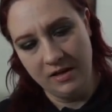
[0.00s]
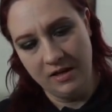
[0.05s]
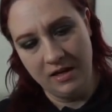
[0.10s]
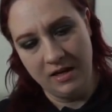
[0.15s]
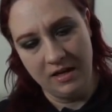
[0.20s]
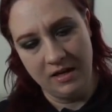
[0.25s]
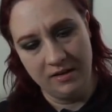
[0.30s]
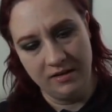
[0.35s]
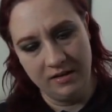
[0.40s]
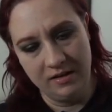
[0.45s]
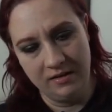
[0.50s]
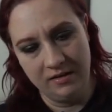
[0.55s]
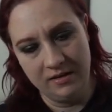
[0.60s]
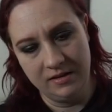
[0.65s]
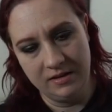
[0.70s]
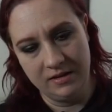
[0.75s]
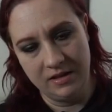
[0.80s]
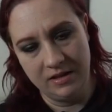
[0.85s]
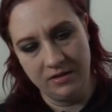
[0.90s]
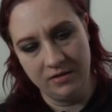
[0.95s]
and then this
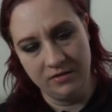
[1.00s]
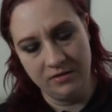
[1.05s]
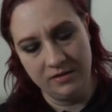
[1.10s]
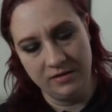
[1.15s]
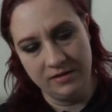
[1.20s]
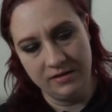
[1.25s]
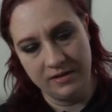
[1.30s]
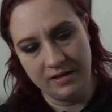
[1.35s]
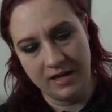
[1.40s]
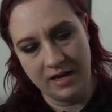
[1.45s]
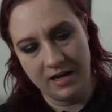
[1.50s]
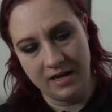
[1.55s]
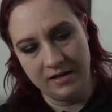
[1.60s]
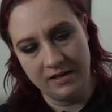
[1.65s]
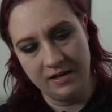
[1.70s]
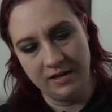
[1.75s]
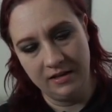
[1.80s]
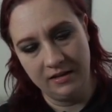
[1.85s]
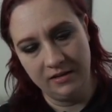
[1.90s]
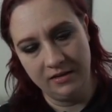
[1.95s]
here is cad
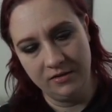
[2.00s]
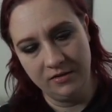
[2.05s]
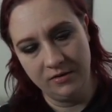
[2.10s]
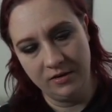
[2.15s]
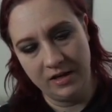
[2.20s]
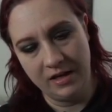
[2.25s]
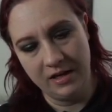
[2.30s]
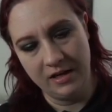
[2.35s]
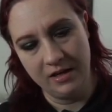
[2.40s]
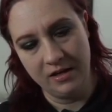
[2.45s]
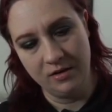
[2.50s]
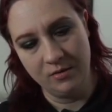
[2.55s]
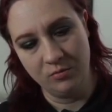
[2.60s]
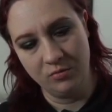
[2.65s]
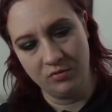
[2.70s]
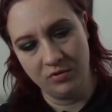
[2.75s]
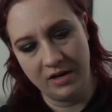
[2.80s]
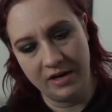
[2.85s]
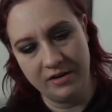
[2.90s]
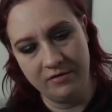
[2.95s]
yellow and
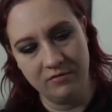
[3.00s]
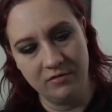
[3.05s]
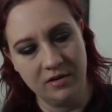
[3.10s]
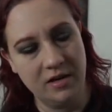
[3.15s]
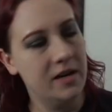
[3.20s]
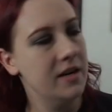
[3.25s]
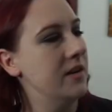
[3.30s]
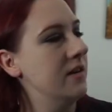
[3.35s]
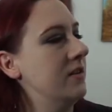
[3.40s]
bright red.